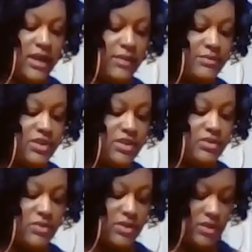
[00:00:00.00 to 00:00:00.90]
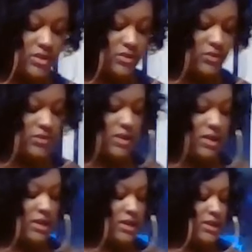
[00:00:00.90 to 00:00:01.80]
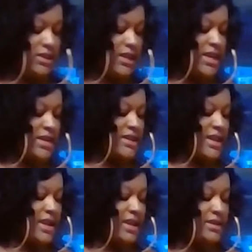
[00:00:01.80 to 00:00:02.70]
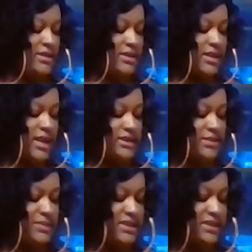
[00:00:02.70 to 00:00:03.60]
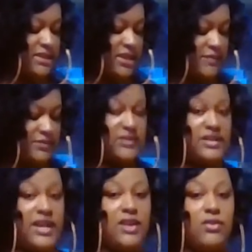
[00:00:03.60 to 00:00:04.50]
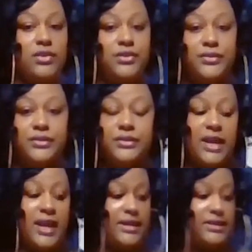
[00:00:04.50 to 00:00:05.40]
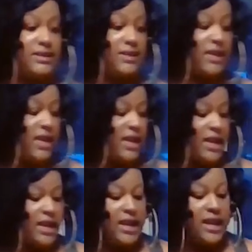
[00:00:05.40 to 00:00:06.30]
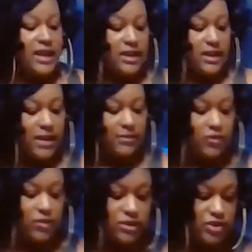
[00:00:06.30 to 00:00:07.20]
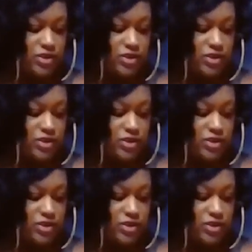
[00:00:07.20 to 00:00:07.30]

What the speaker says: I'm just going to lay that nice piece of steak on the grill, guys, and I'm going